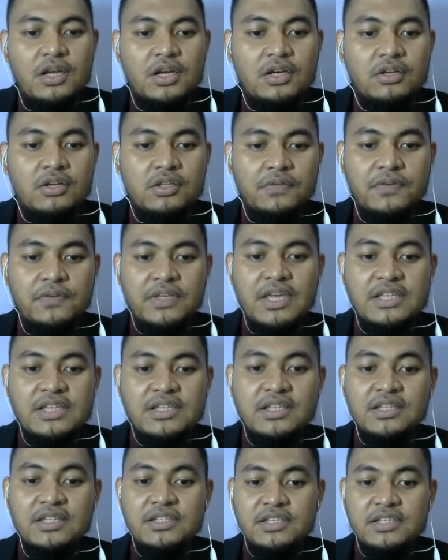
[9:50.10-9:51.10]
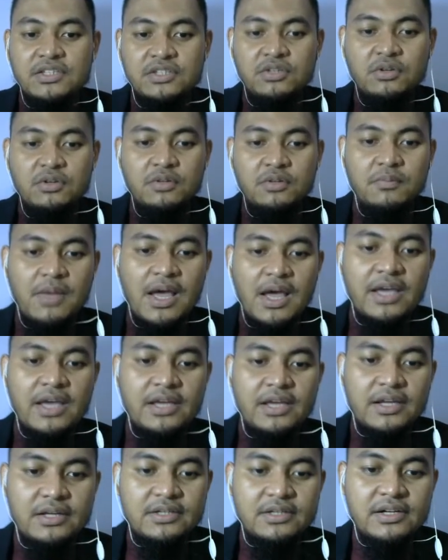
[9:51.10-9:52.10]
Notification is issued
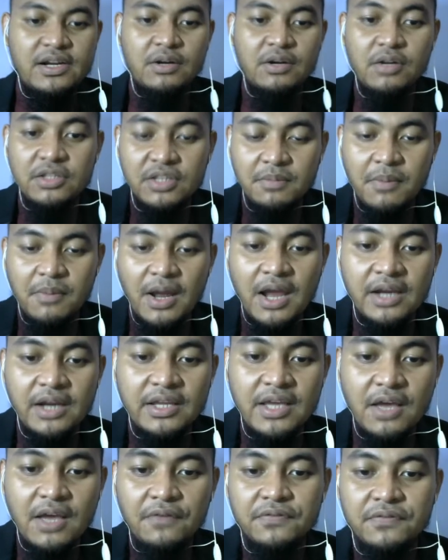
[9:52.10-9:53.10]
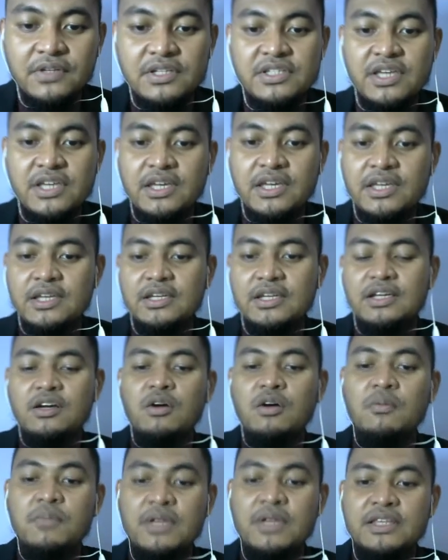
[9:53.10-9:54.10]
by the regulatory body after checking the
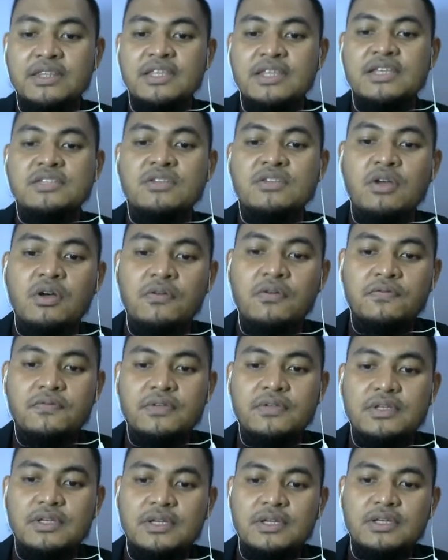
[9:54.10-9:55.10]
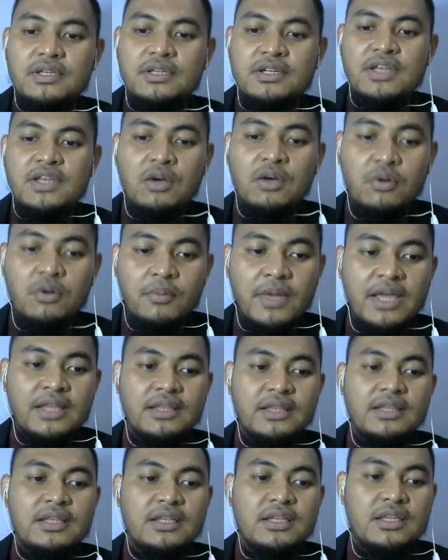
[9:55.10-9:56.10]
completeness of the
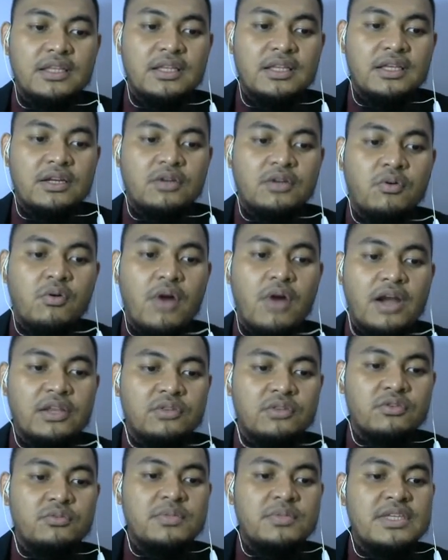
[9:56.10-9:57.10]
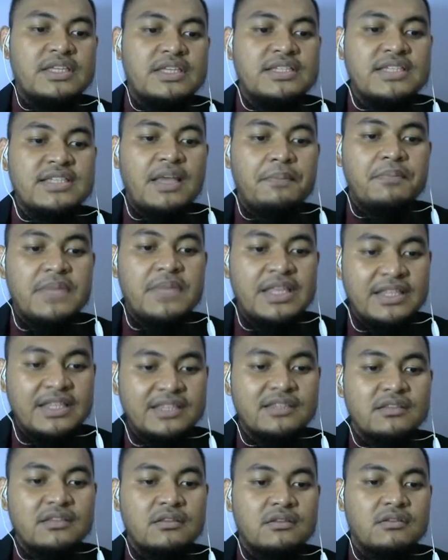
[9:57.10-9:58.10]
document required to be submitted
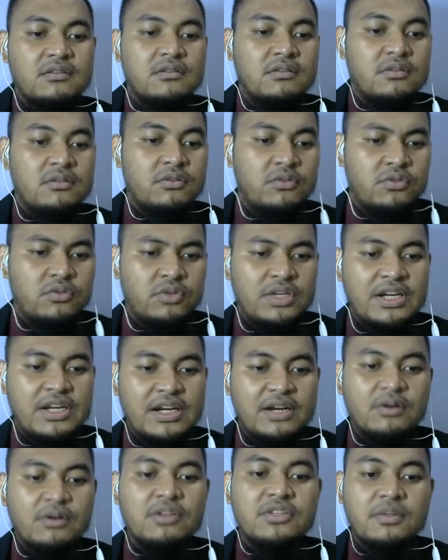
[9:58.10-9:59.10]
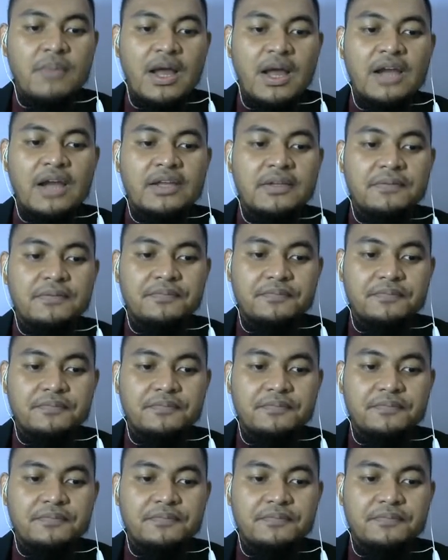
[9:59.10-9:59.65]
to the regulatory body.